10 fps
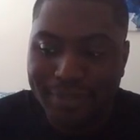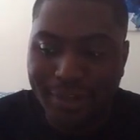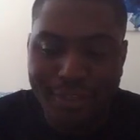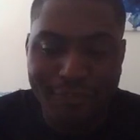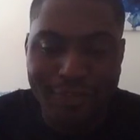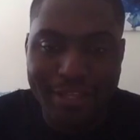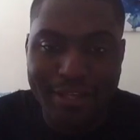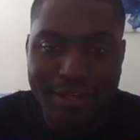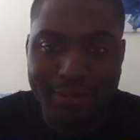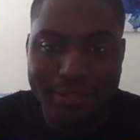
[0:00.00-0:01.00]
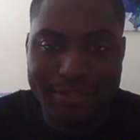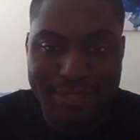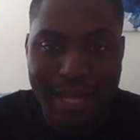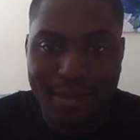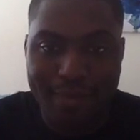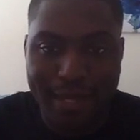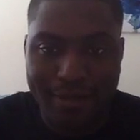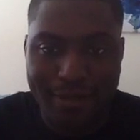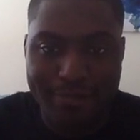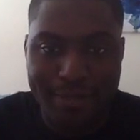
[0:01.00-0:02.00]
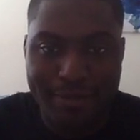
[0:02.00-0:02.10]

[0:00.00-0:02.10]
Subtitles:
are they really going to put the title back on him?